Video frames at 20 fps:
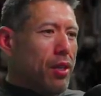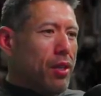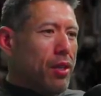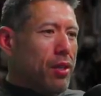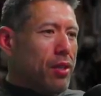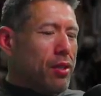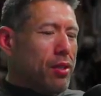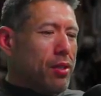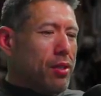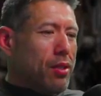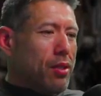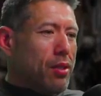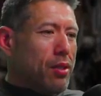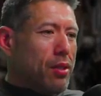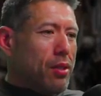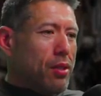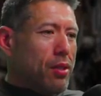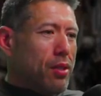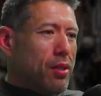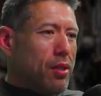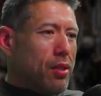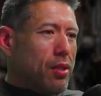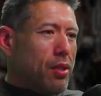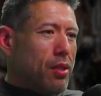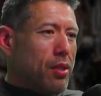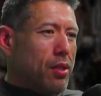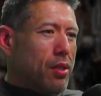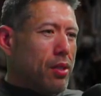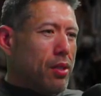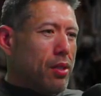
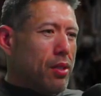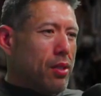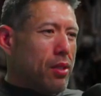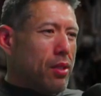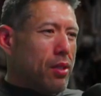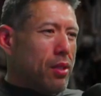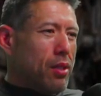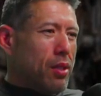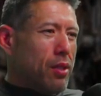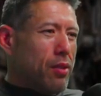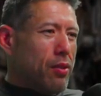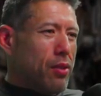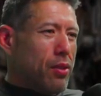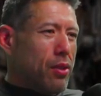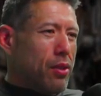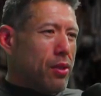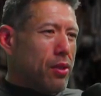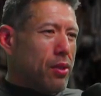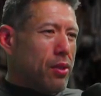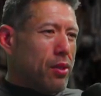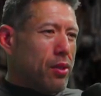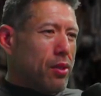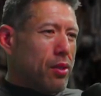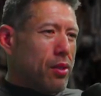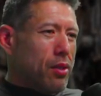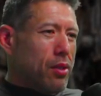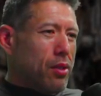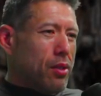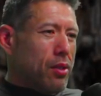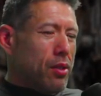Nobody speaks.